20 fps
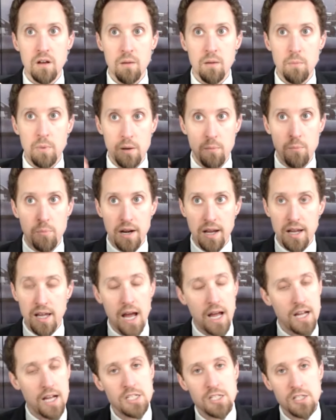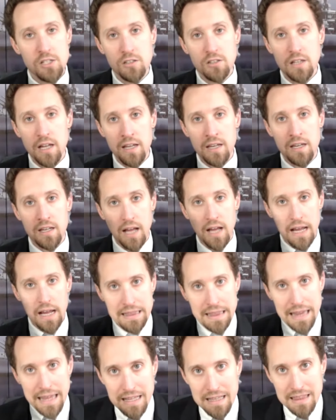but but I, I still like it. I
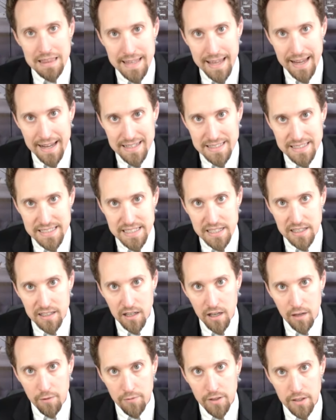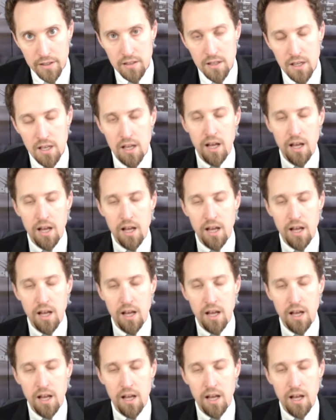like the idea of it.